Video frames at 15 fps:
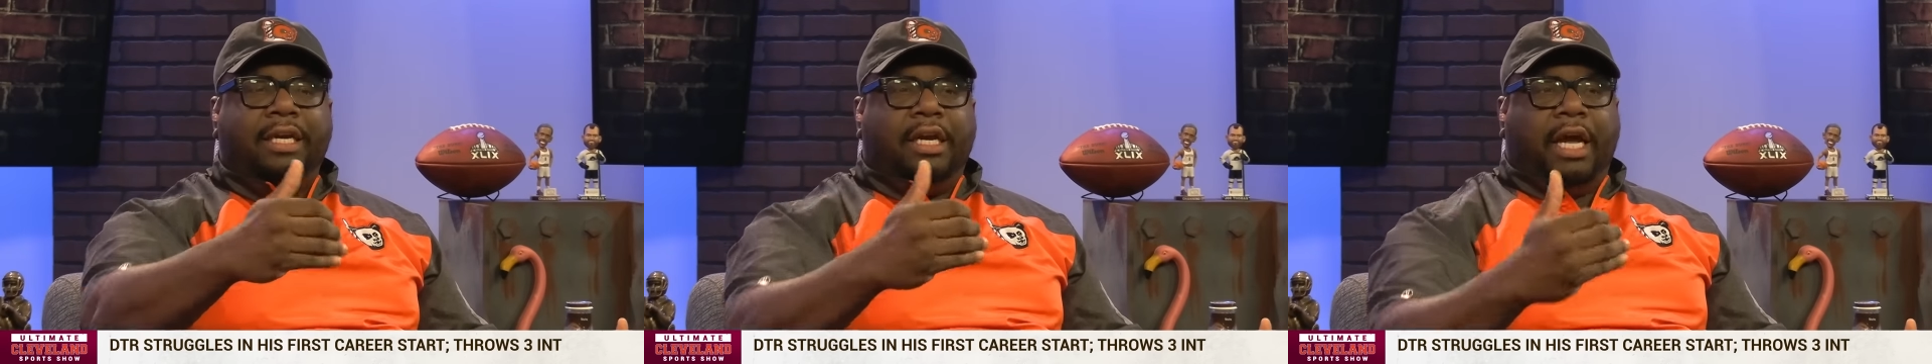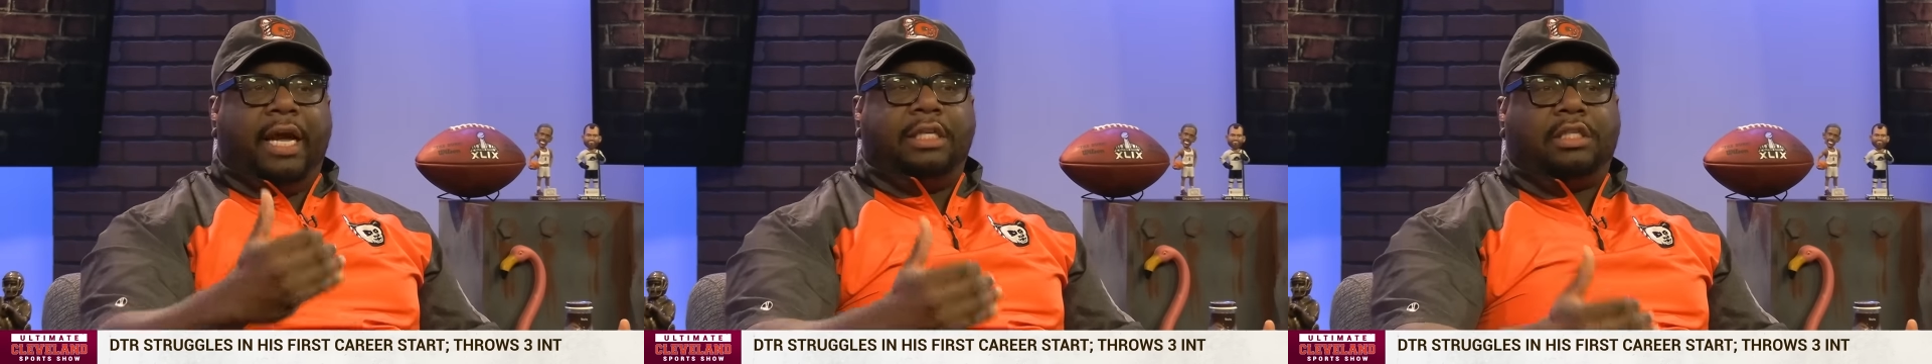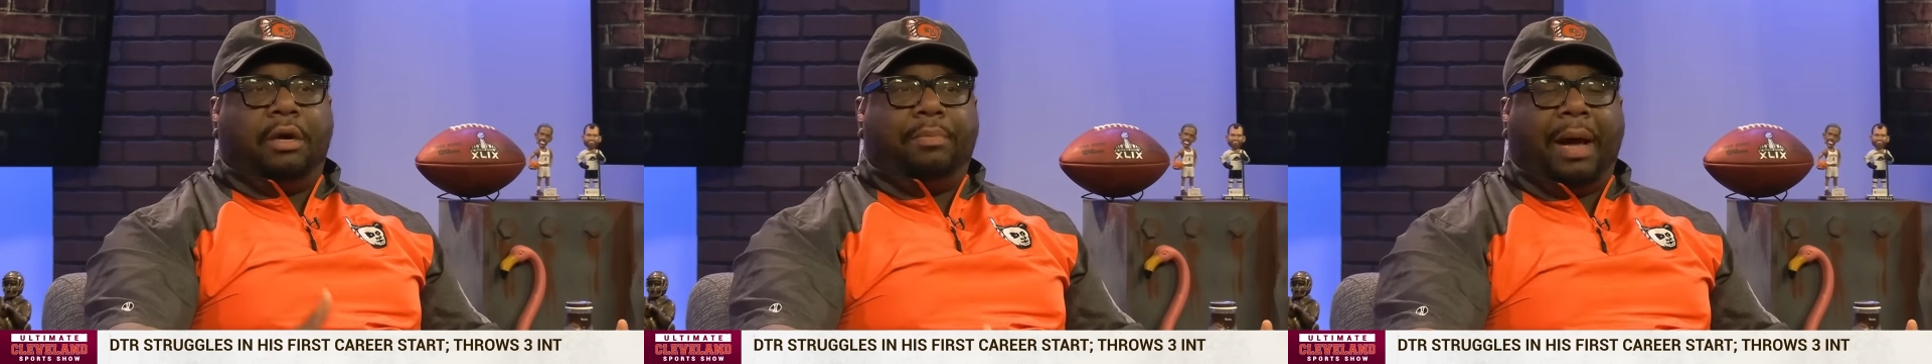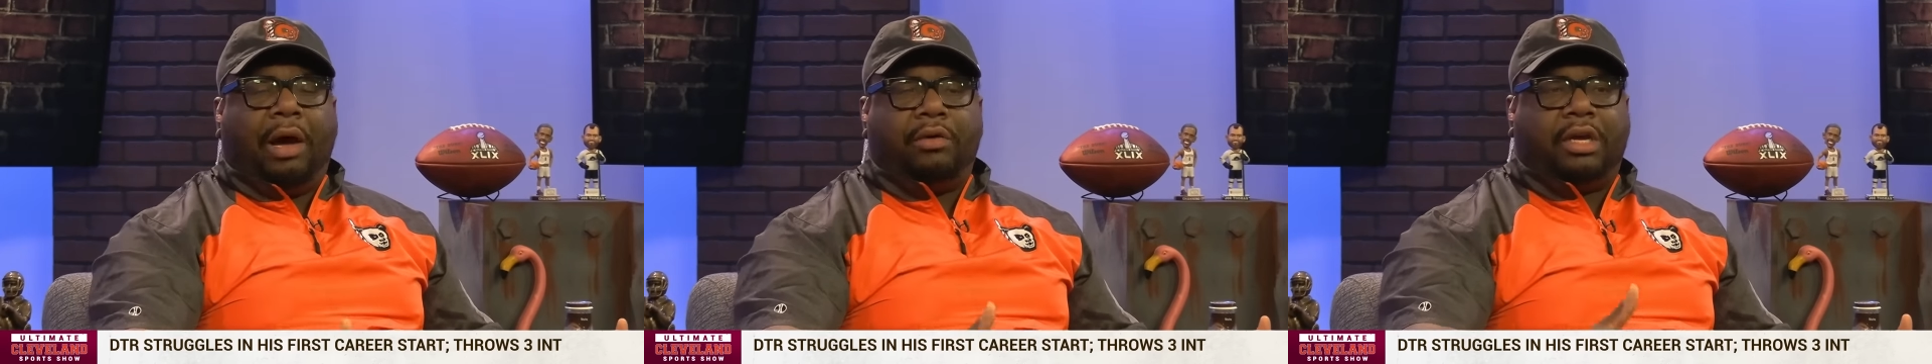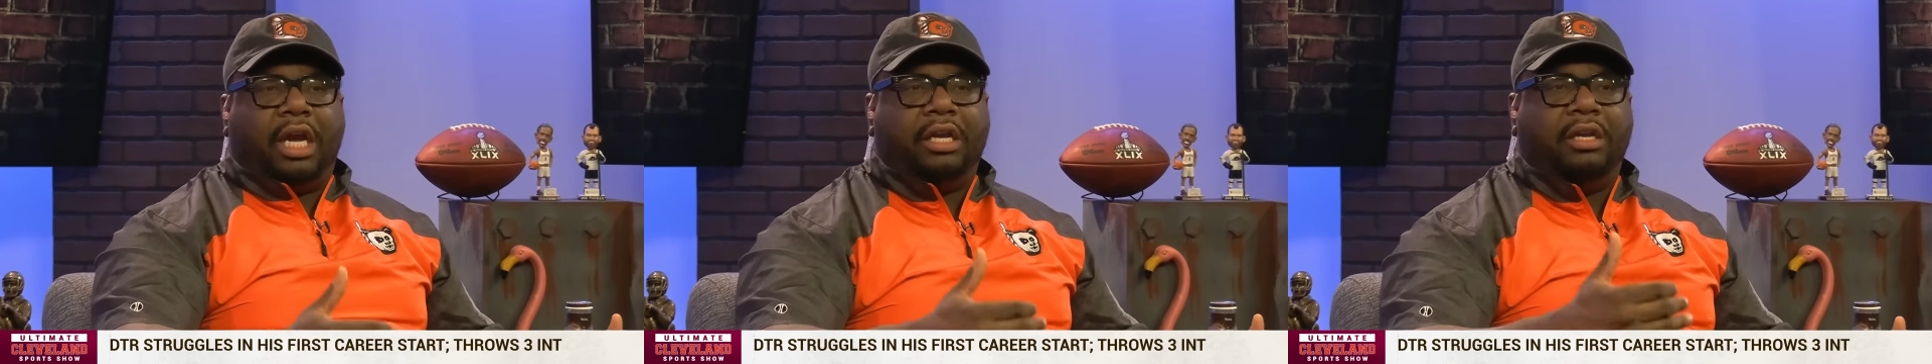Yeah. It's
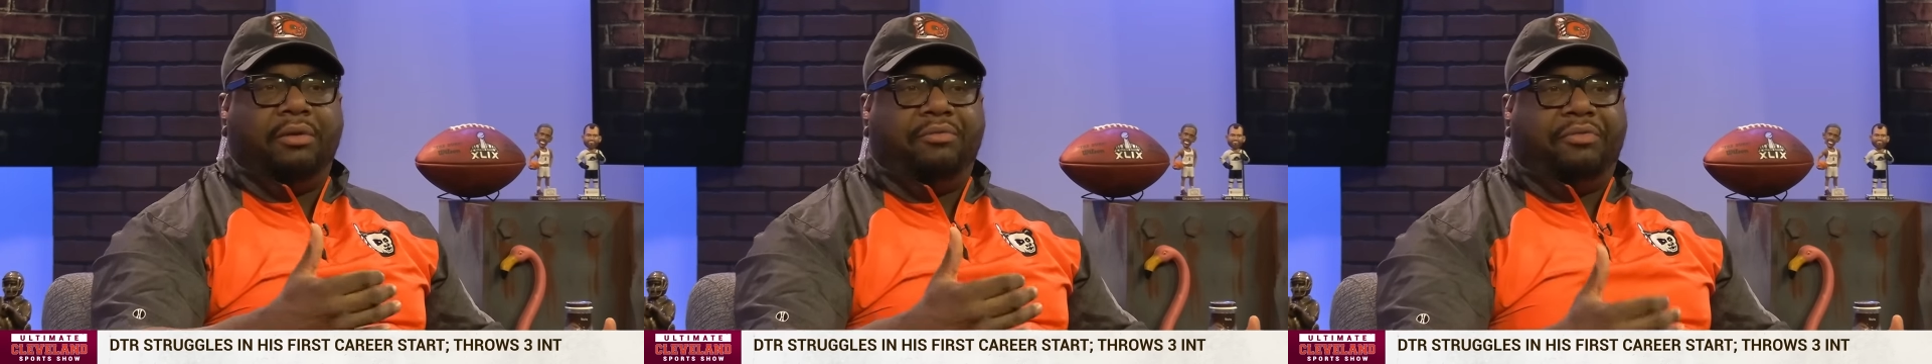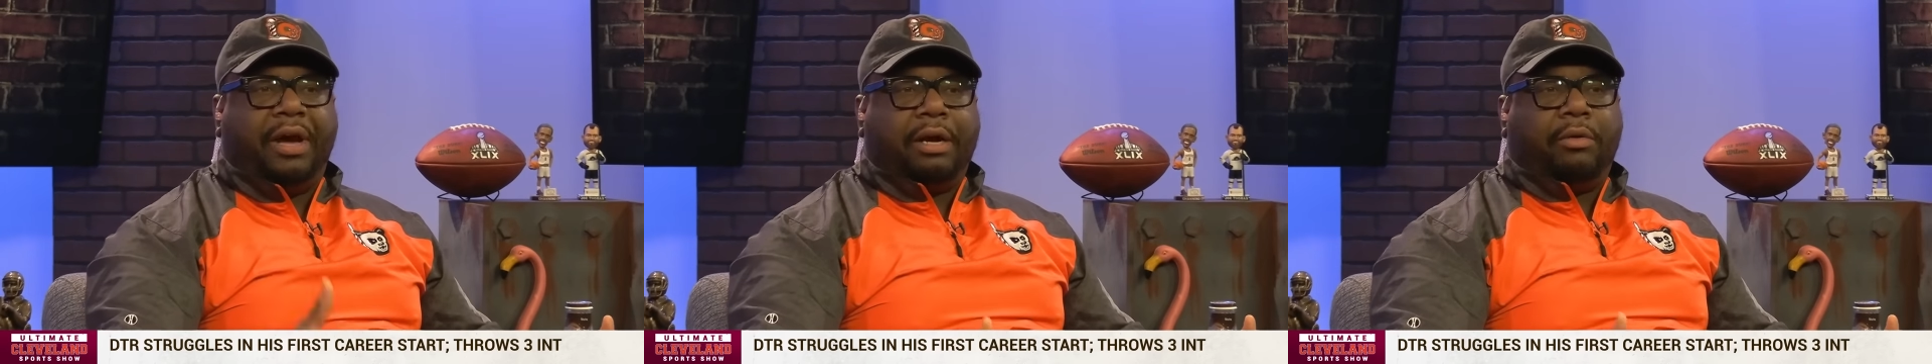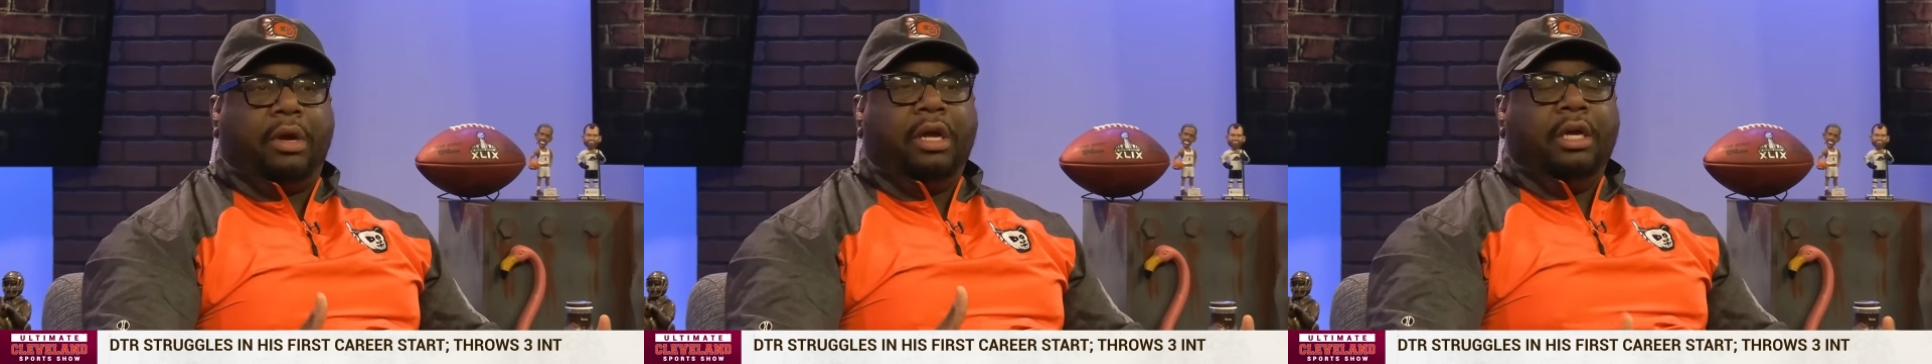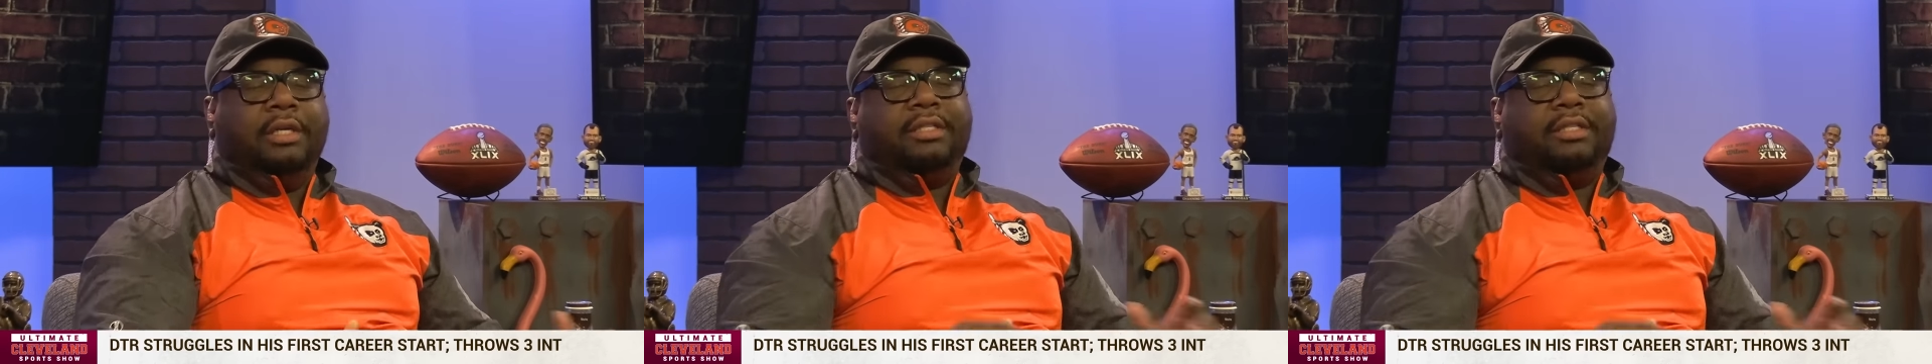about getting a veteran.